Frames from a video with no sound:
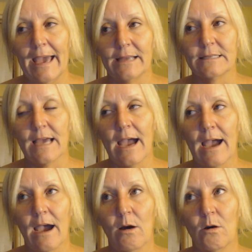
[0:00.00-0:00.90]
and
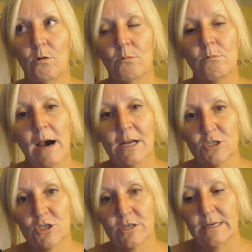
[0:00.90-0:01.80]
how
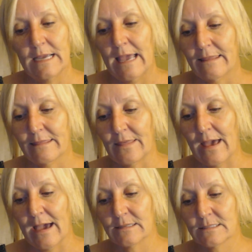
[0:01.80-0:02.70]
much
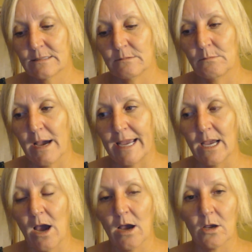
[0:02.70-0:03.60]
that
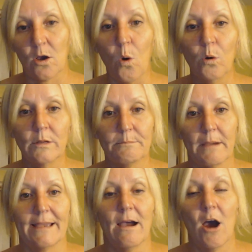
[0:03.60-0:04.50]
my goal in
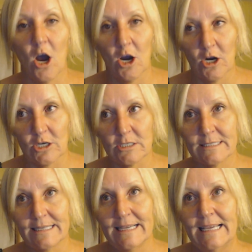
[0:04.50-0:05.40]
my
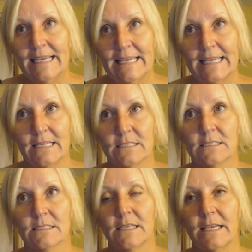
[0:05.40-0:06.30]
heart
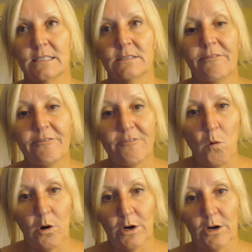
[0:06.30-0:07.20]
is
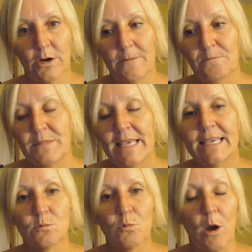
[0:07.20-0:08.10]
for
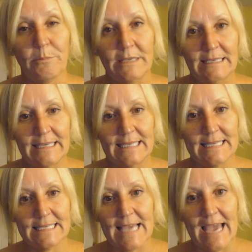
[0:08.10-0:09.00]
his well-being and
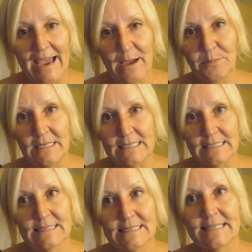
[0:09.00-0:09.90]
his
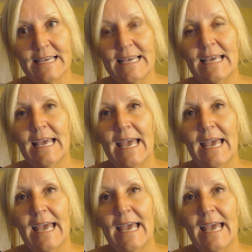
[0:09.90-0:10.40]
happiness.